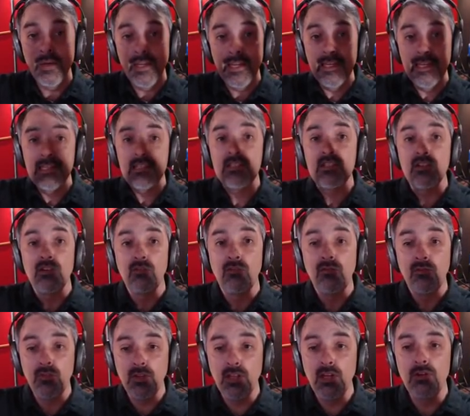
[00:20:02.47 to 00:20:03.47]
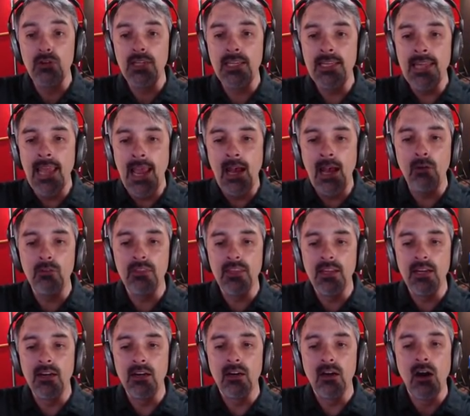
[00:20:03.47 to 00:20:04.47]
is floating out
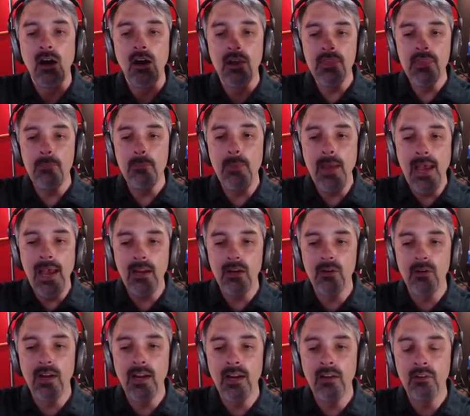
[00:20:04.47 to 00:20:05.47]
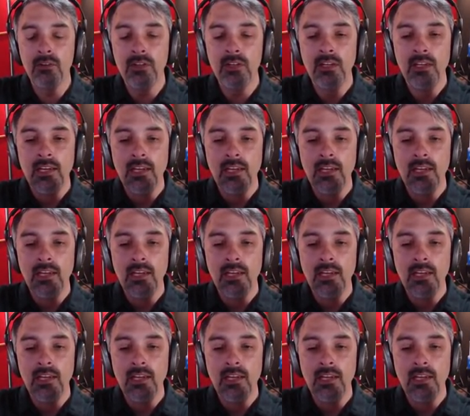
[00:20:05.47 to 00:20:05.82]
there on the background.